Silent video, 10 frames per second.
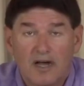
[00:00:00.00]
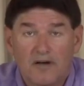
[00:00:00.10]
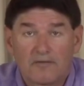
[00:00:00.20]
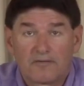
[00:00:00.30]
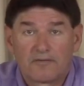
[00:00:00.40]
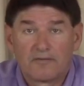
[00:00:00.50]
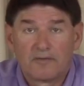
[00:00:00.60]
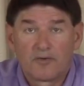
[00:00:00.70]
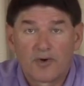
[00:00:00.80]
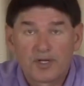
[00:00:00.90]
of
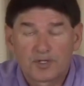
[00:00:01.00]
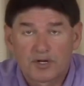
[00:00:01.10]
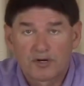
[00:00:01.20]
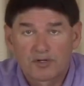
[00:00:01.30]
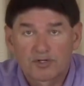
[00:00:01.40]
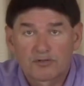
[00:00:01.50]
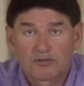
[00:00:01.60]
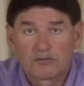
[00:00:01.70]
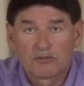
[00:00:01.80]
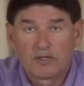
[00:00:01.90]
research,
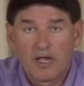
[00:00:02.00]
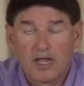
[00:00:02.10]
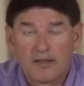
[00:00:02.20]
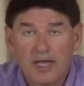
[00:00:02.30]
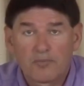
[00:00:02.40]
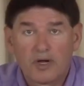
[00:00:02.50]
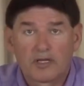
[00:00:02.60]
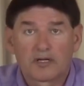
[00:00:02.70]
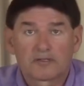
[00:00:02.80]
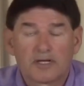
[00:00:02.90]
and they
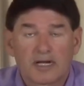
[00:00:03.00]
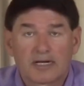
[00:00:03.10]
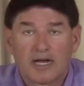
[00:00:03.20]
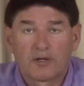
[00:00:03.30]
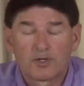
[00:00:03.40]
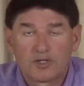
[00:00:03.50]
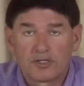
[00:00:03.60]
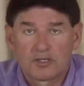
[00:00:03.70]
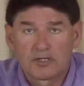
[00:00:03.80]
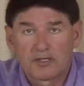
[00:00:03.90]
bring their
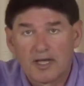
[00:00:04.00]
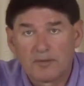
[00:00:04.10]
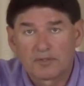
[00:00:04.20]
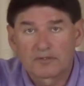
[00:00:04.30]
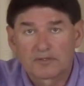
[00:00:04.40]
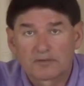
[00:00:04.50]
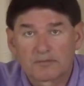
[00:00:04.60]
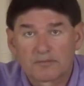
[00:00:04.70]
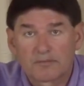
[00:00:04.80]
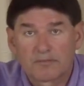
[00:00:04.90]
technology to the tables.
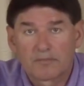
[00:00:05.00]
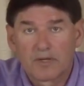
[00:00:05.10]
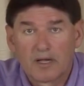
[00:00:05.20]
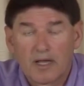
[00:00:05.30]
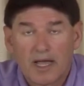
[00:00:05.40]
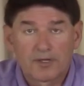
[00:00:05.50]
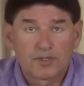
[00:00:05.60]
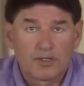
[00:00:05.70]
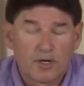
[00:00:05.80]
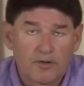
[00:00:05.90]

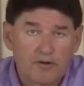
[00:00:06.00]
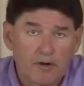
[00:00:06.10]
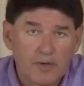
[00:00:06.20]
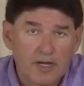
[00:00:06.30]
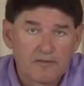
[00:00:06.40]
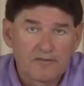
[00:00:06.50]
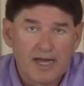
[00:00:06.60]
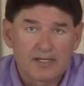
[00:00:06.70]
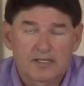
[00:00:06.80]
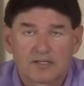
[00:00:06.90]
As you know, there are many
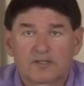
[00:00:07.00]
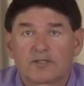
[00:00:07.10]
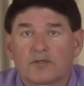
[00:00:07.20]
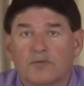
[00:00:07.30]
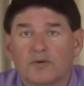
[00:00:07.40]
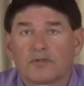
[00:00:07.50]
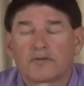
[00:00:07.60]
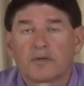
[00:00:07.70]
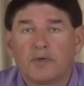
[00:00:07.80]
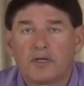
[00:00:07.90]
facets to the world
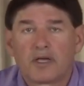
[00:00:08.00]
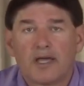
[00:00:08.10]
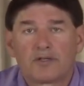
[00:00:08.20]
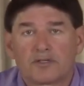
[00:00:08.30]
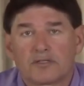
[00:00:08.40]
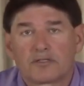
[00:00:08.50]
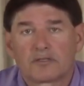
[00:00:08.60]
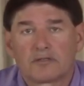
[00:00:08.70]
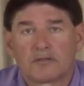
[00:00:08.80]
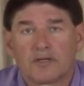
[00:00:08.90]
of
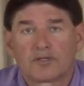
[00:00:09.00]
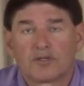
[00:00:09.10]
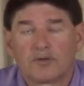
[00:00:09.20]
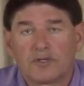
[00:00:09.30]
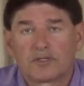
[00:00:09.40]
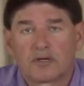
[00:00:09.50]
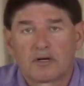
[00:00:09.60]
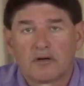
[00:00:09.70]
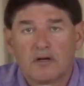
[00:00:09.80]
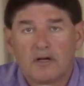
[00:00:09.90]
communications, and so these
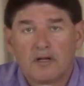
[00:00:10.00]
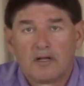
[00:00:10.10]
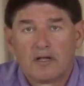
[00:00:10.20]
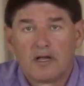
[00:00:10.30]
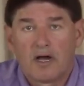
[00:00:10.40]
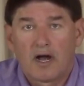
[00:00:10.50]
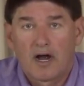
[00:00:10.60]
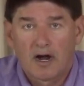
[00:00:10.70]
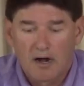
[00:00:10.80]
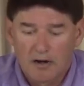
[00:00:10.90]
are,
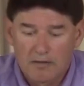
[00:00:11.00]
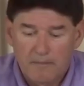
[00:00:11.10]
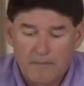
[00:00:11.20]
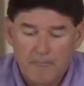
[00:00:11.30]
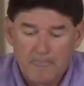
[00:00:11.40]
are